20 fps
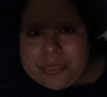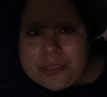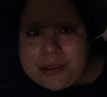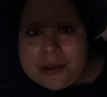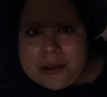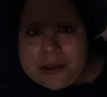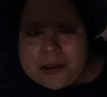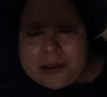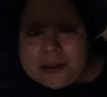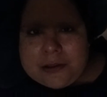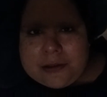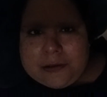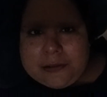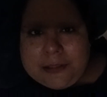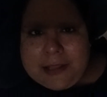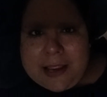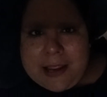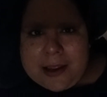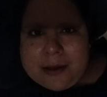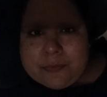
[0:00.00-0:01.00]
the
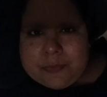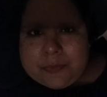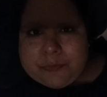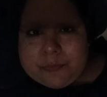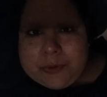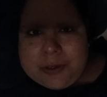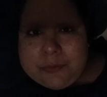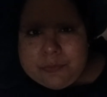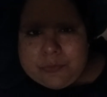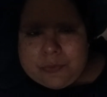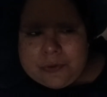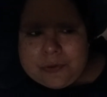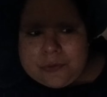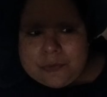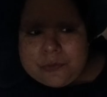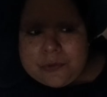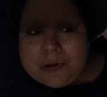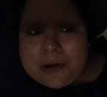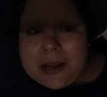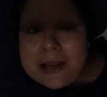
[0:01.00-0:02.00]
lab
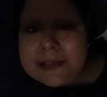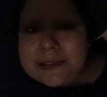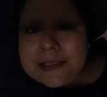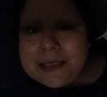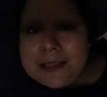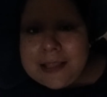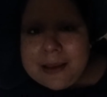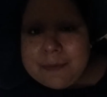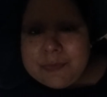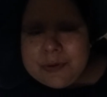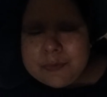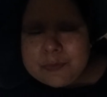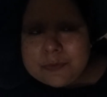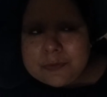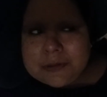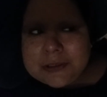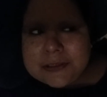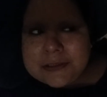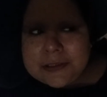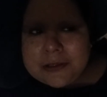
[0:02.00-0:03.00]
people. Well, I say lab
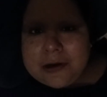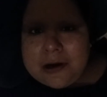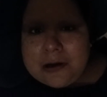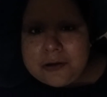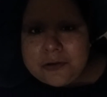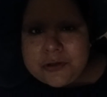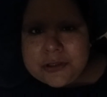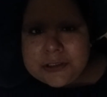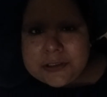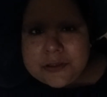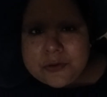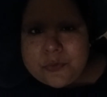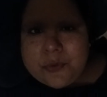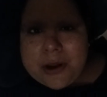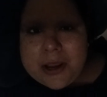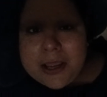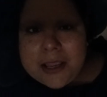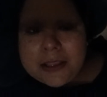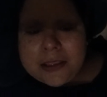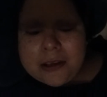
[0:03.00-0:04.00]
people because they're all dressed in
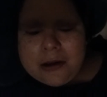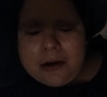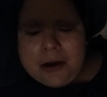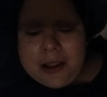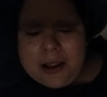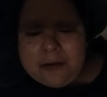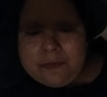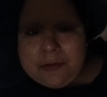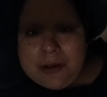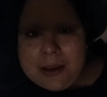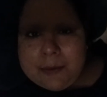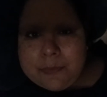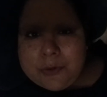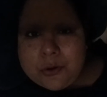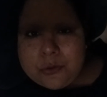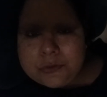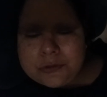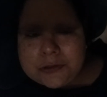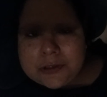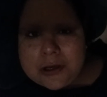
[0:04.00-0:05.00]
white. They all have lab
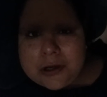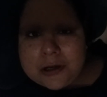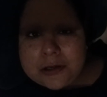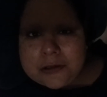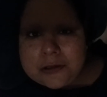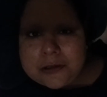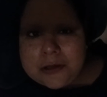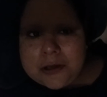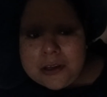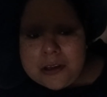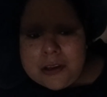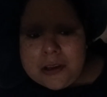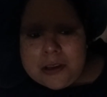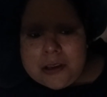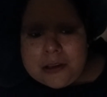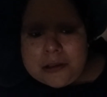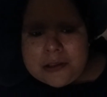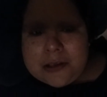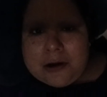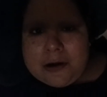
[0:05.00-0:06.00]
coats on.
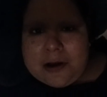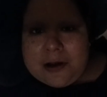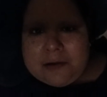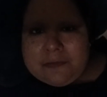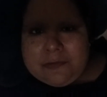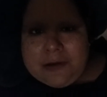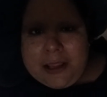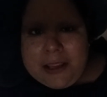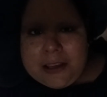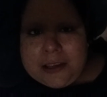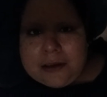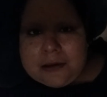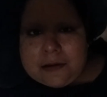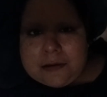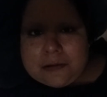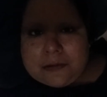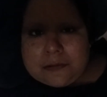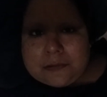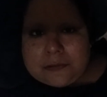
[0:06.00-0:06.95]
They all have like